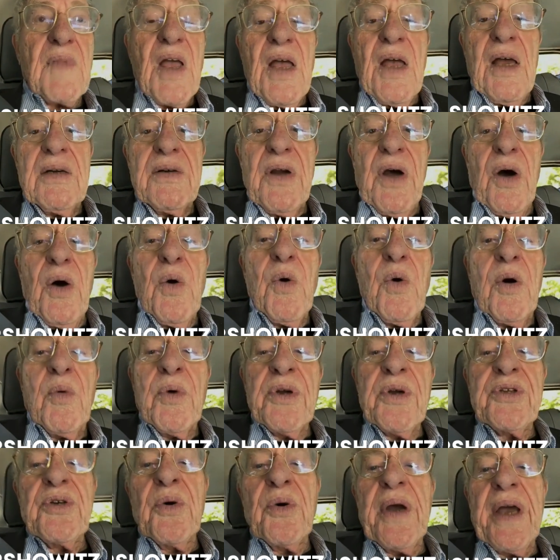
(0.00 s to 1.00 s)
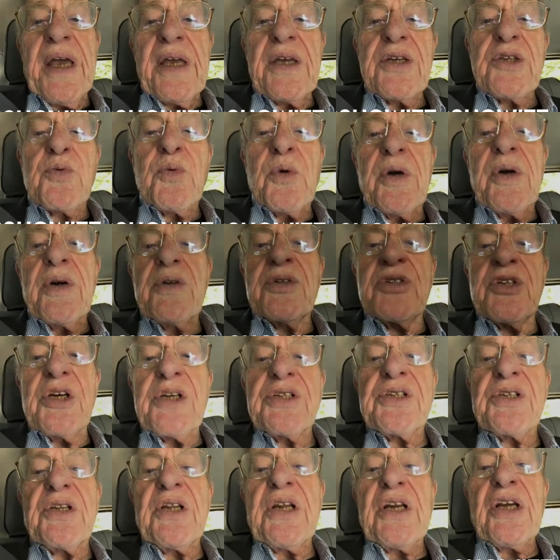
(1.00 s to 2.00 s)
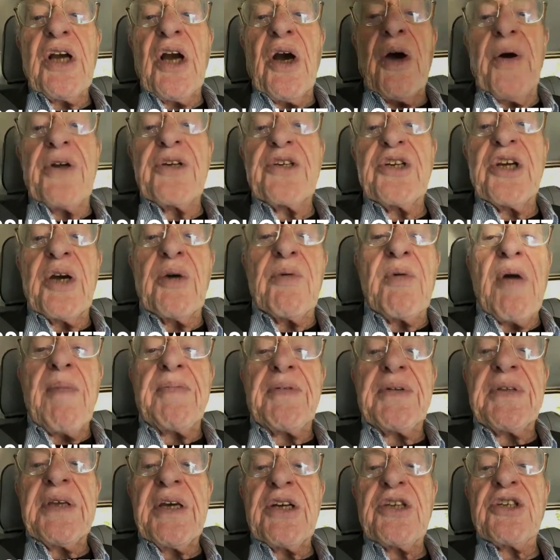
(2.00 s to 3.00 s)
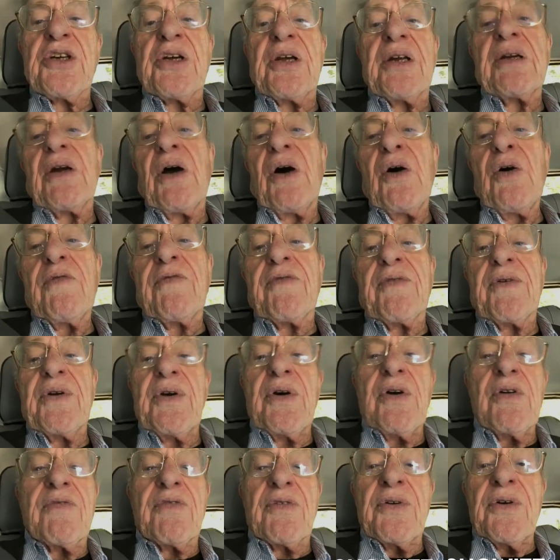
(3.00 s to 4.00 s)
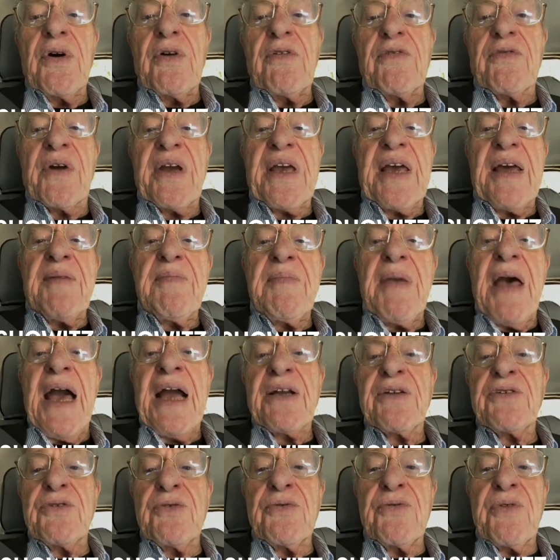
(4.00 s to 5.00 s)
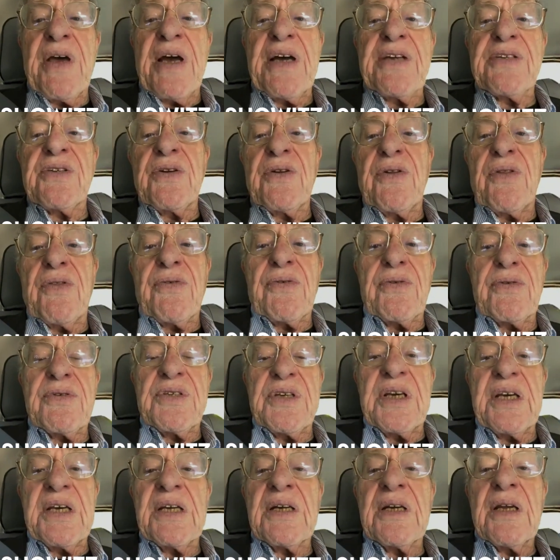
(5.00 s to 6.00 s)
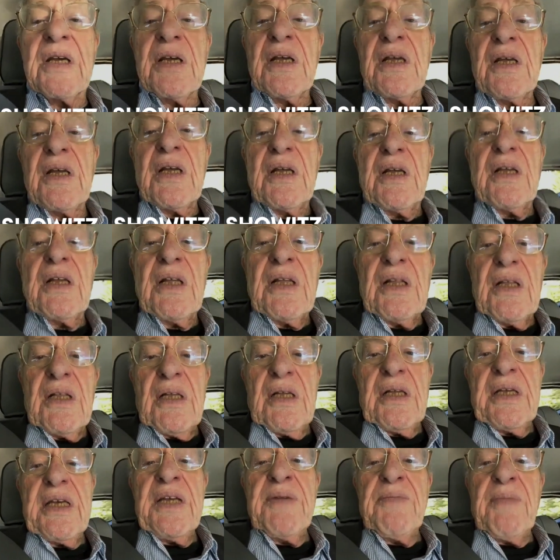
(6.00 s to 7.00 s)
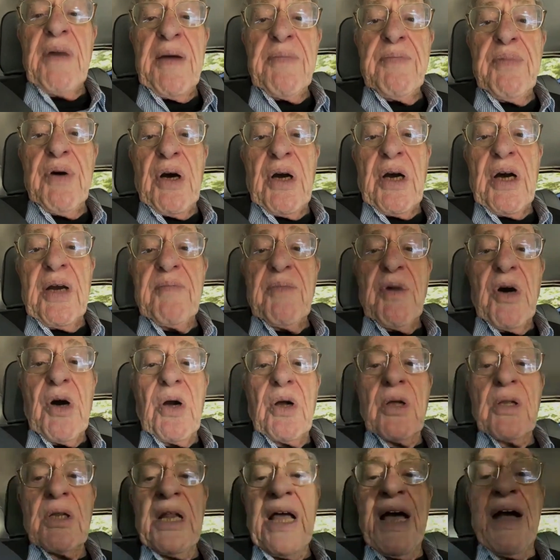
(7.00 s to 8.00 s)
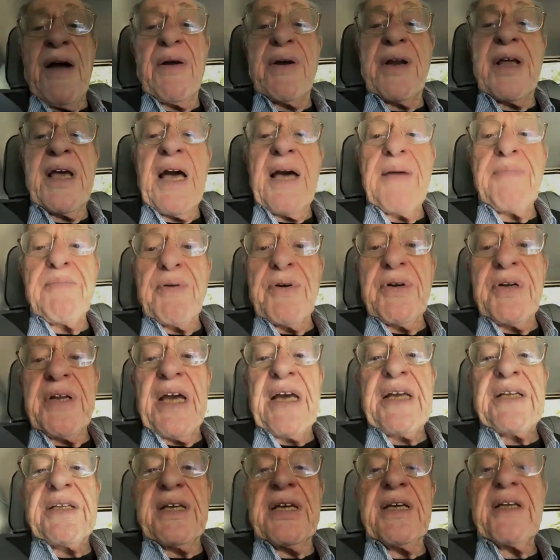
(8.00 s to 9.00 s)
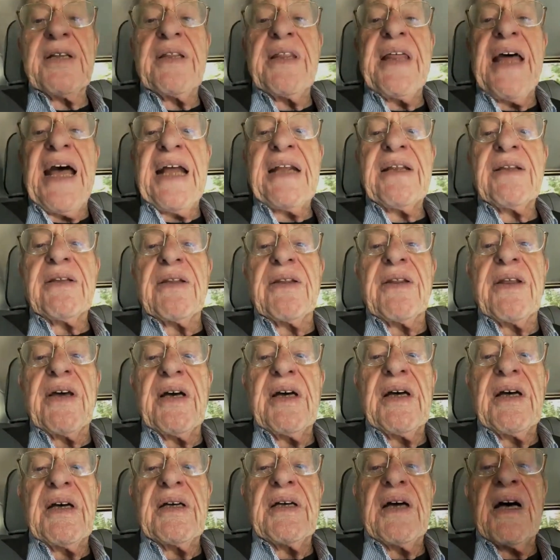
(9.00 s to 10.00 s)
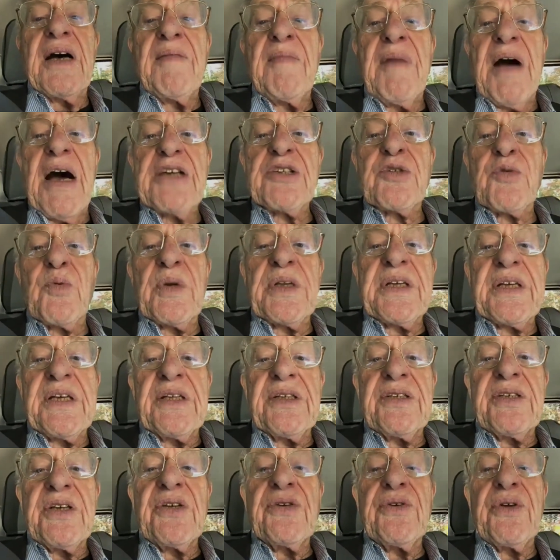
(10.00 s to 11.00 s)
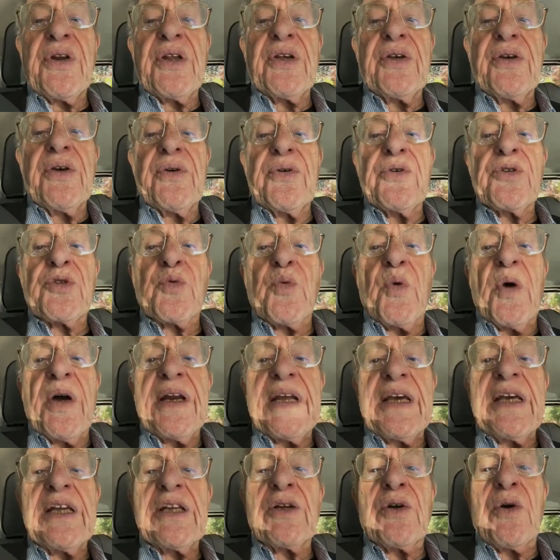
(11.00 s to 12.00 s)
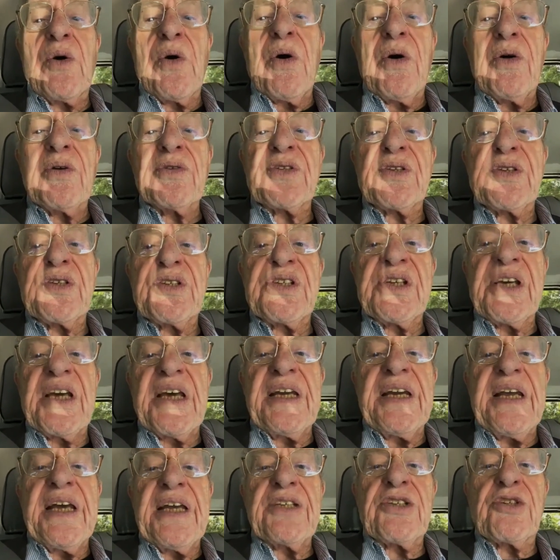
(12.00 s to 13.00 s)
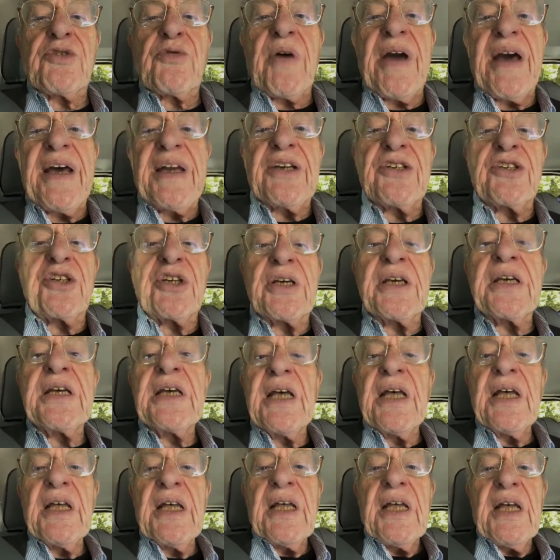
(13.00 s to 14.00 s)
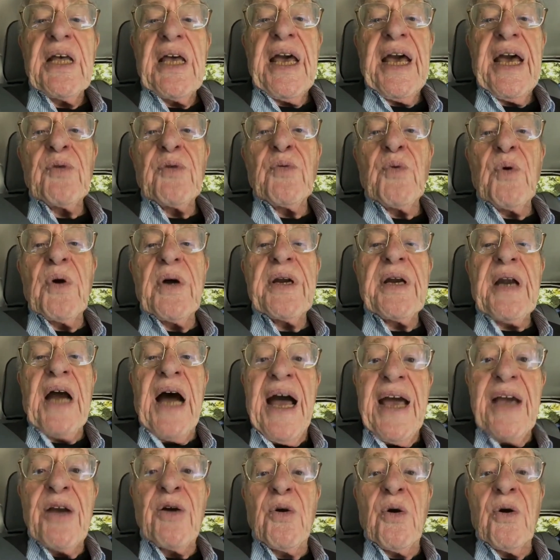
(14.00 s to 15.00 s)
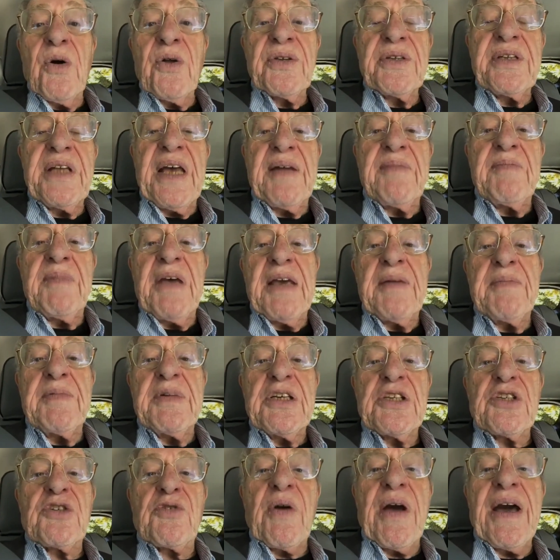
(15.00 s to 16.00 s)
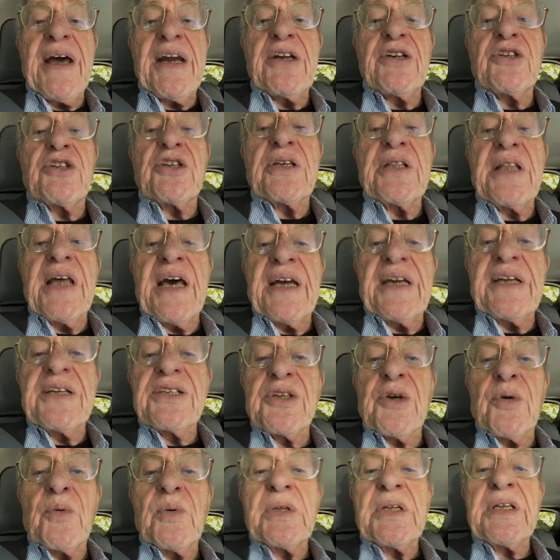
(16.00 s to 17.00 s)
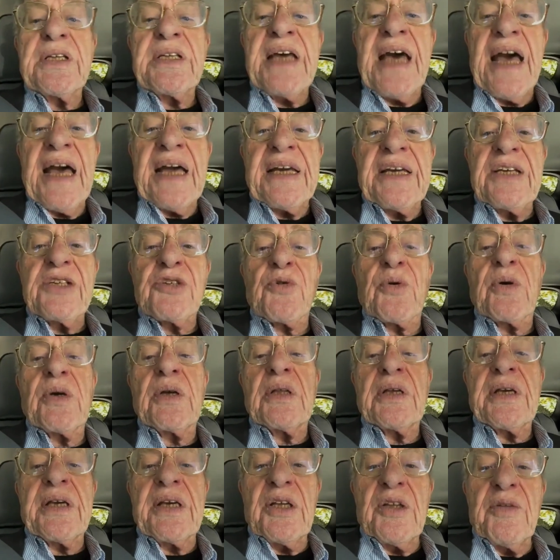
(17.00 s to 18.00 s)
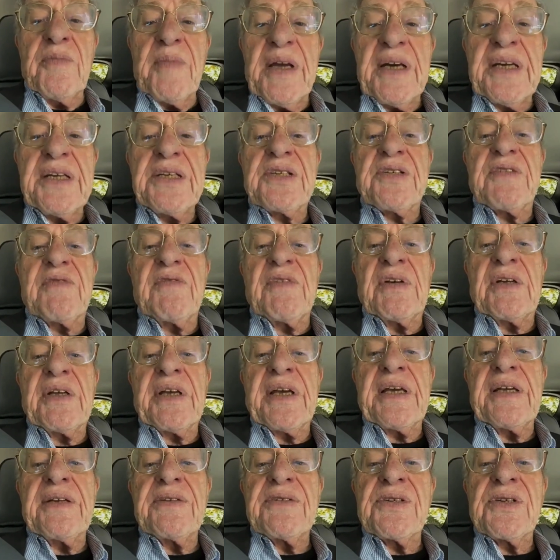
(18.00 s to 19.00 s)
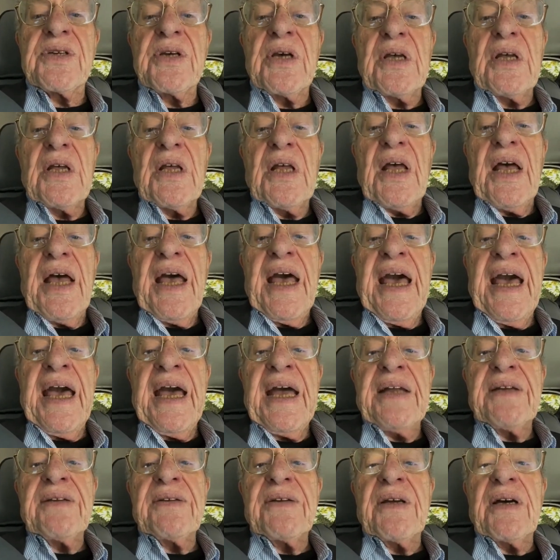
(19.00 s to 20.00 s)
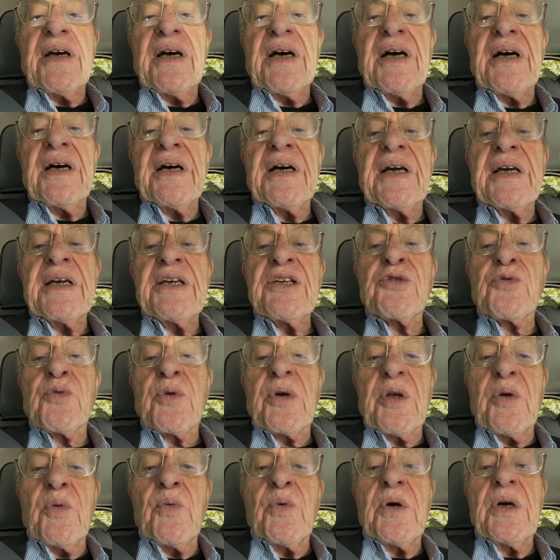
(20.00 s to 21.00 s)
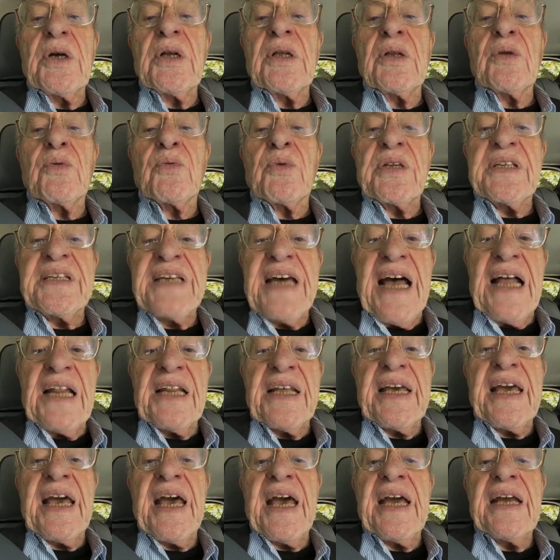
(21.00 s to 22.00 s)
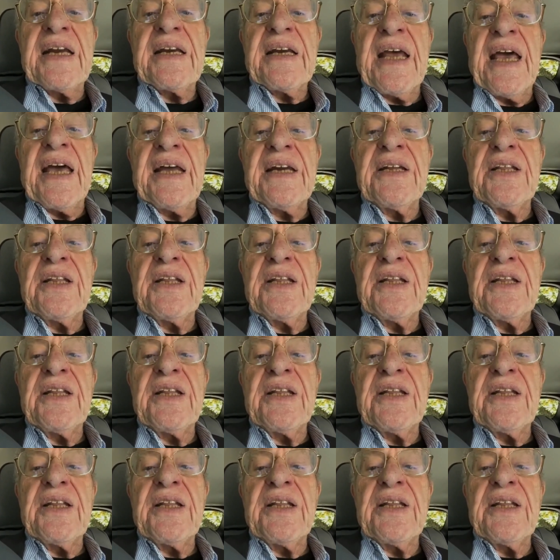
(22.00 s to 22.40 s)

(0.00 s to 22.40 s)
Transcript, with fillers: No, what we're doing is we're just encouraging a repetition over and over and over again. Back in 2013, in my book on moral clarity, I predicted that Hamas would continue to use what it calls the CNN strategy and what I call the dead baby strategy. That is, it will attack Israel, kill many civilians, and uh, Israel will retaliate.